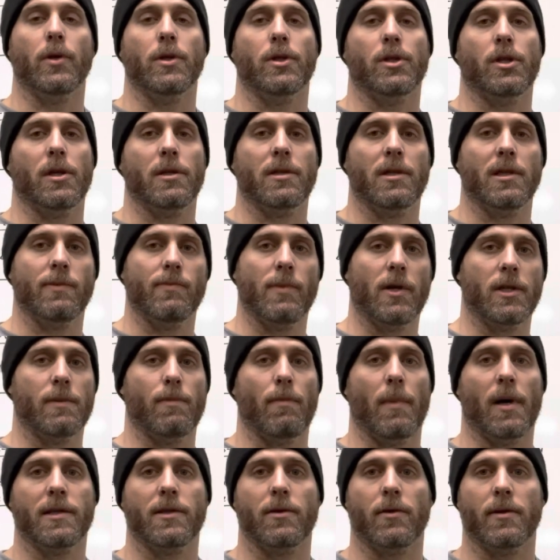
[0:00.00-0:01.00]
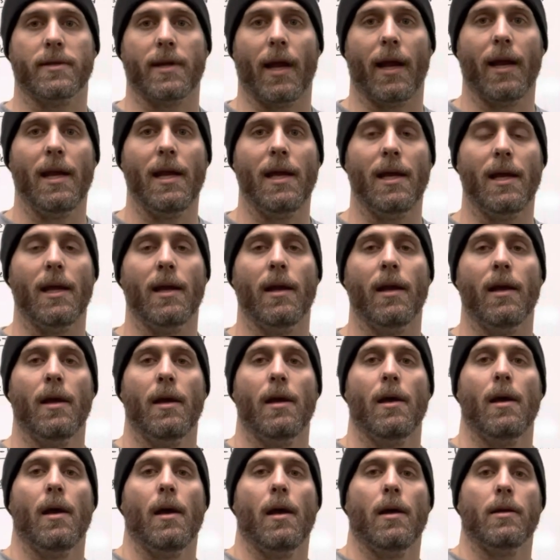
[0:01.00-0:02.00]
just as much muscle as I need
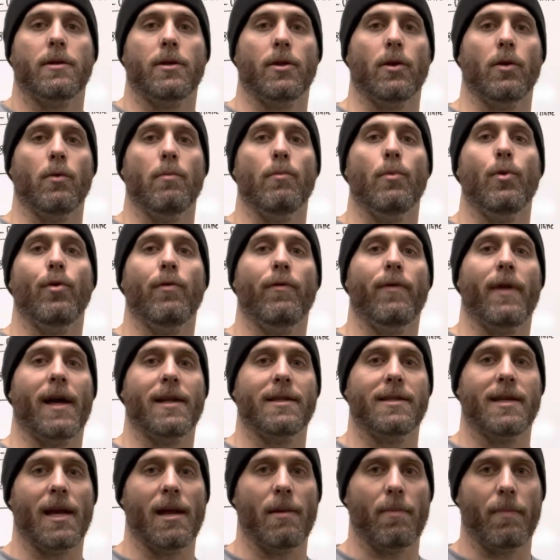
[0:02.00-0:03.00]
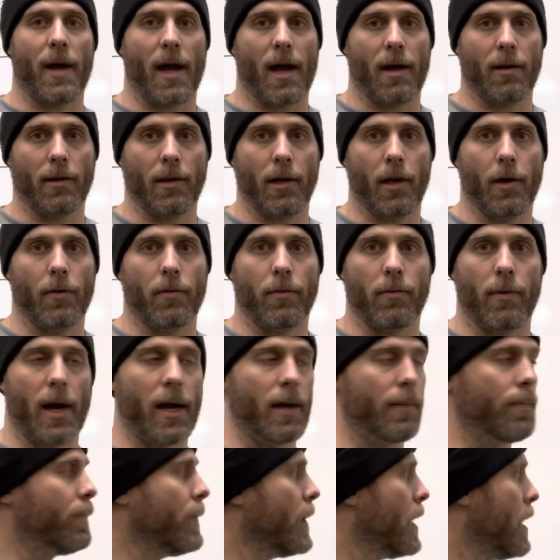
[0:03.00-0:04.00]
to move that 10-pound load,
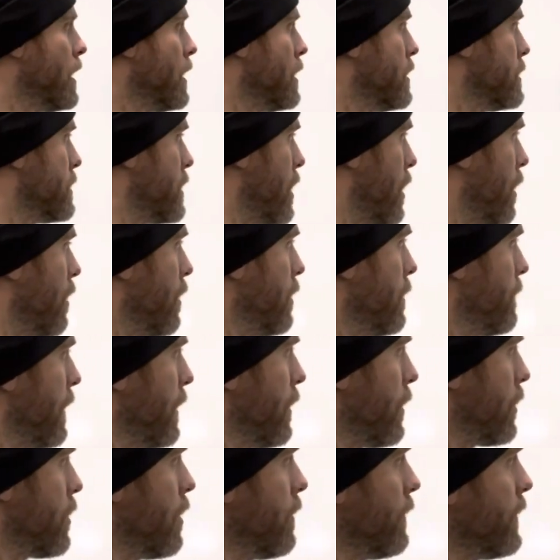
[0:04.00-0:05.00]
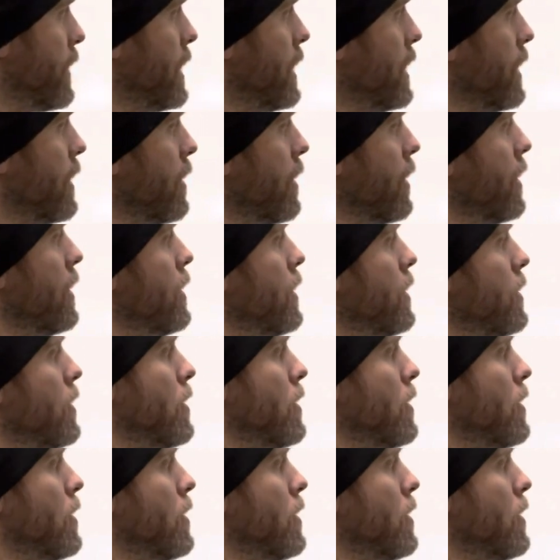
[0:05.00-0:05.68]
right? So if I look over here,